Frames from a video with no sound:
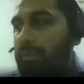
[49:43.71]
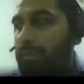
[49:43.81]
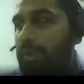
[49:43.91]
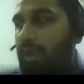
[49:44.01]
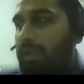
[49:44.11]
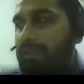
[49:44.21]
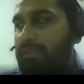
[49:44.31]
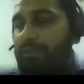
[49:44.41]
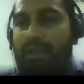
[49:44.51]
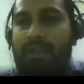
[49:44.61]
a block is
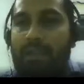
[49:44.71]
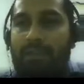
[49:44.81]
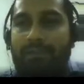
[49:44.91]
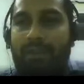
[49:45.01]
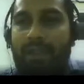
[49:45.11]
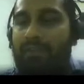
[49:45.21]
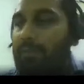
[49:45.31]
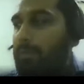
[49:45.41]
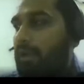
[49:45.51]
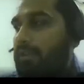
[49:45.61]
of contiguous
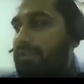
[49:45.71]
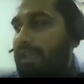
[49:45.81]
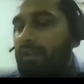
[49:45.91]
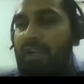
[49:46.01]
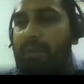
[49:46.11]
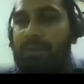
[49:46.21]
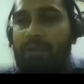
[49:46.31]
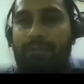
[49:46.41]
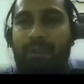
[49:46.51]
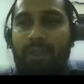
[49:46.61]
location. Blocks cannot be
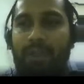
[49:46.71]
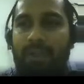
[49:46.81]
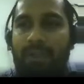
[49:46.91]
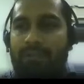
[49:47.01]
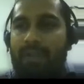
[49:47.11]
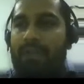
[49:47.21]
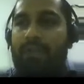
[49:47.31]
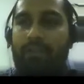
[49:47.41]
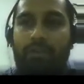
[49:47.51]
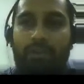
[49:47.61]
of
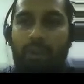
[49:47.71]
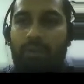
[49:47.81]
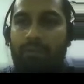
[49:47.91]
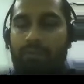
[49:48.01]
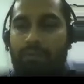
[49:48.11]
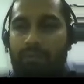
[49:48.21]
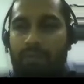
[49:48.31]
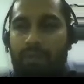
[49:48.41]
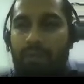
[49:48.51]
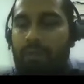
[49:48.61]
discontinued locations,
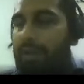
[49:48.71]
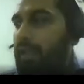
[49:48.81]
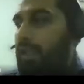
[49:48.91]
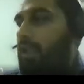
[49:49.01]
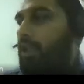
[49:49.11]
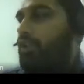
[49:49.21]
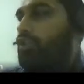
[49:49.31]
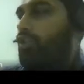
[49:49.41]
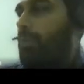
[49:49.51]
right? So